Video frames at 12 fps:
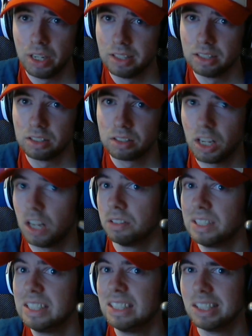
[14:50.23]
and it's kind
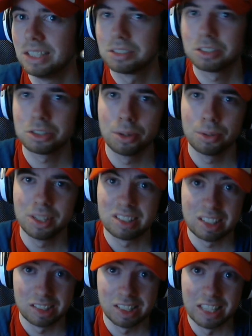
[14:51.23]
of easy, so
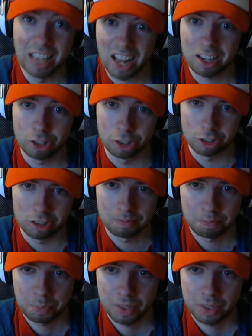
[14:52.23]
it's easy and good.